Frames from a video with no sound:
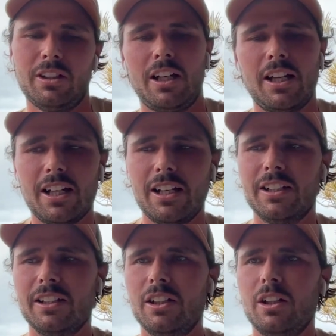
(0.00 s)

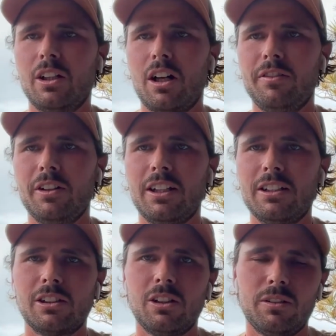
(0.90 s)
And I feel like
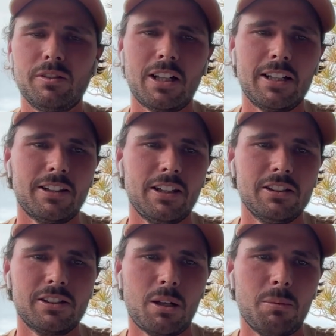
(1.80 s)
there's a lot of like
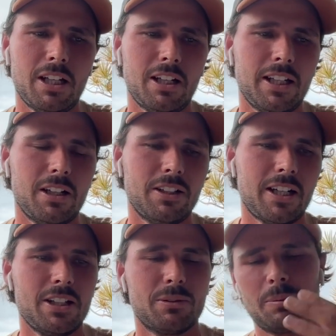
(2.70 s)
things coming out
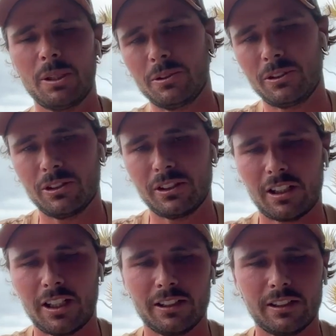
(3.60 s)
nowadays where people's using
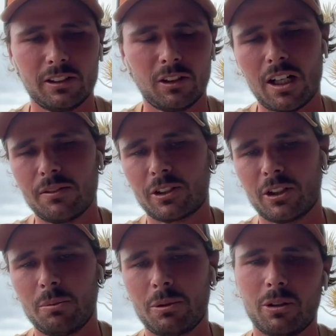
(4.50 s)
like live
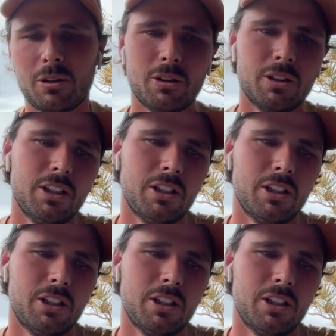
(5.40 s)
scope or